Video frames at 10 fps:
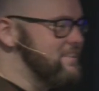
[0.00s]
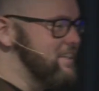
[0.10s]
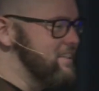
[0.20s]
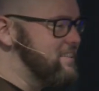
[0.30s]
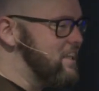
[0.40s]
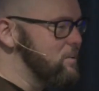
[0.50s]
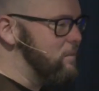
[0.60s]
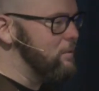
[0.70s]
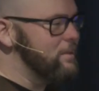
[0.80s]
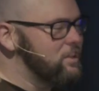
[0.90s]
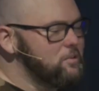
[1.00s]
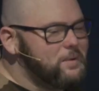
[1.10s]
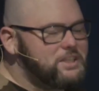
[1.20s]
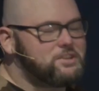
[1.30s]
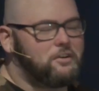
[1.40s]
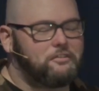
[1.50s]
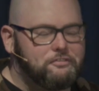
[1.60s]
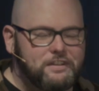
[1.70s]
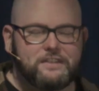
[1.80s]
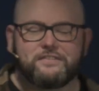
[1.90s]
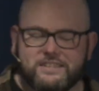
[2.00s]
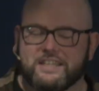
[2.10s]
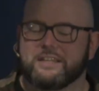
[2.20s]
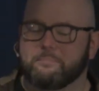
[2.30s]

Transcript: and to celebrate with you, we saw 15